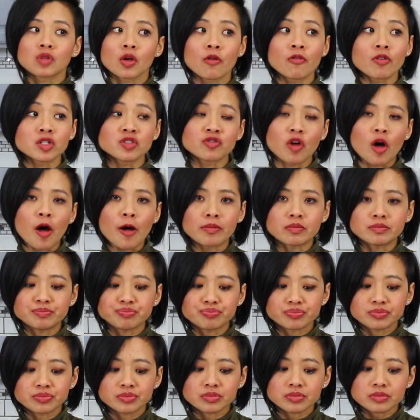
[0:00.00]
First of all,
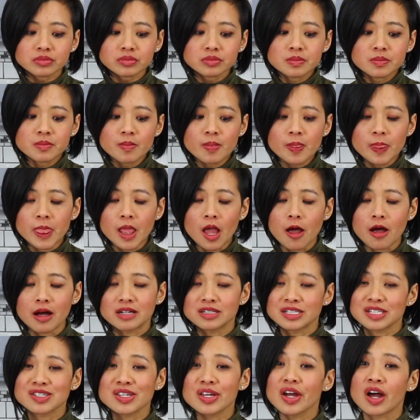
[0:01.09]
it
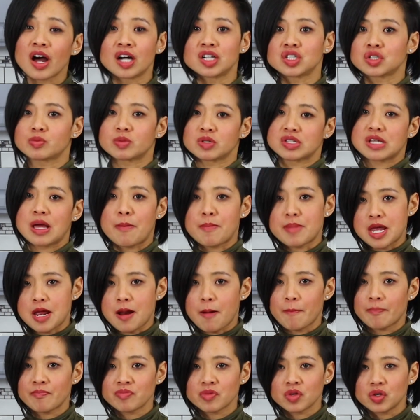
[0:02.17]
tastes like 100%
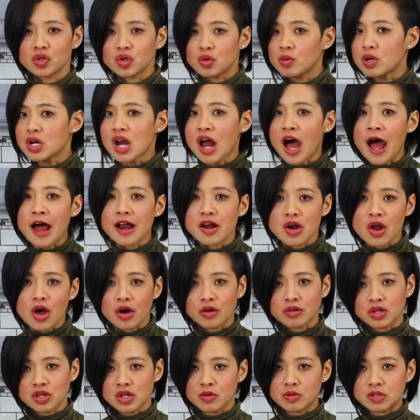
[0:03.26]
meat. You would not
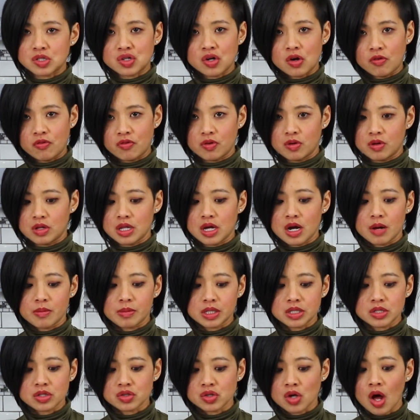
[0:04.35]
know that there was tofu in there
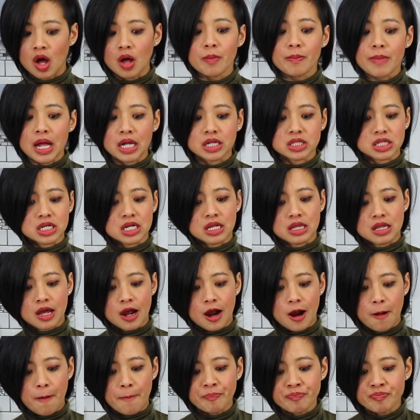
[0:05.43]
because it's all melted in
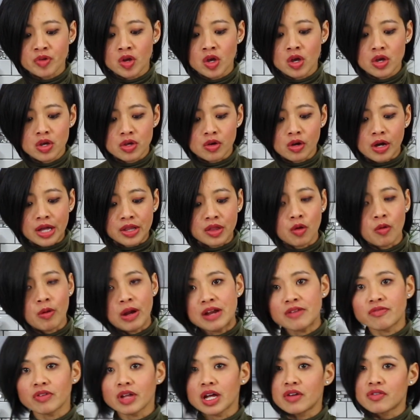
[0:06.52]
there. You got the
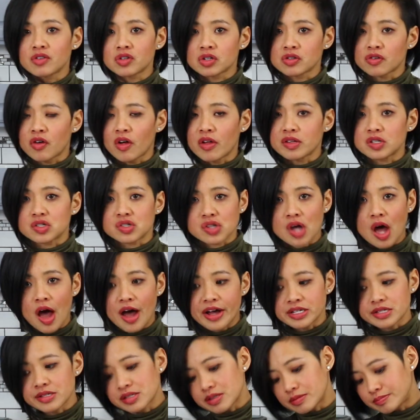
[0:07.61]
great flavor of all the
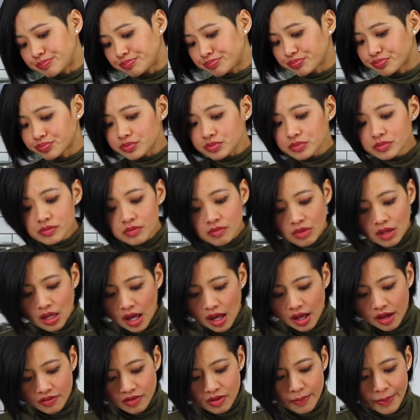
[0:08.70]
sauce,
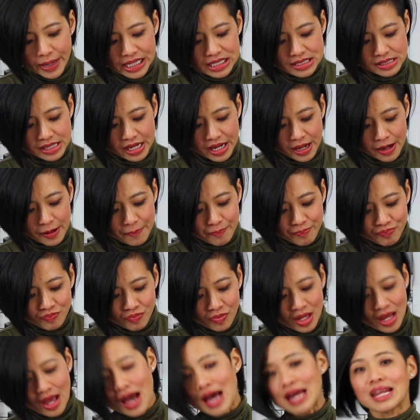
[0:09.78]
of the bison.
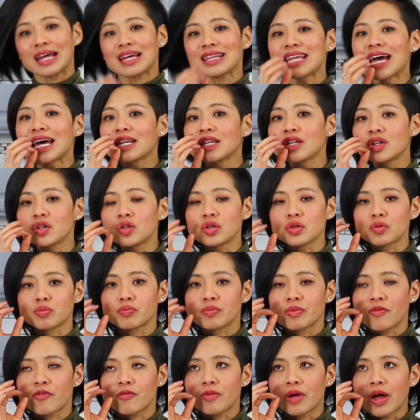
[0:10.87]
I like that
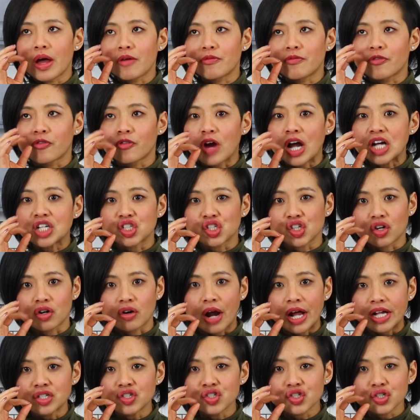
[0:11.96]
little fresh
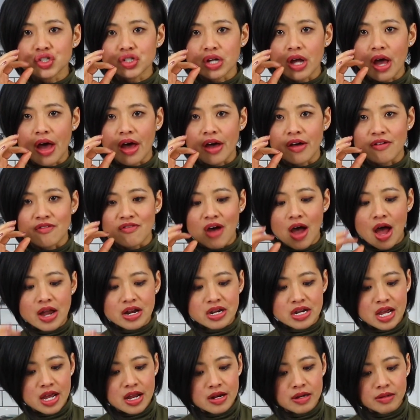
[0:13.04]
crunch of
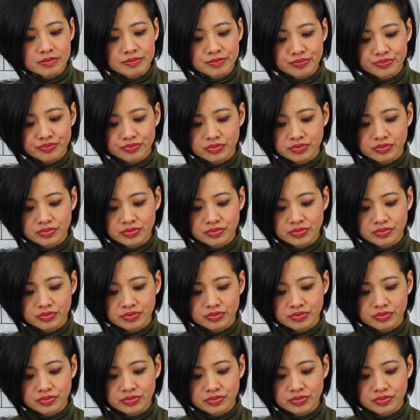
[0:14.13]
onion.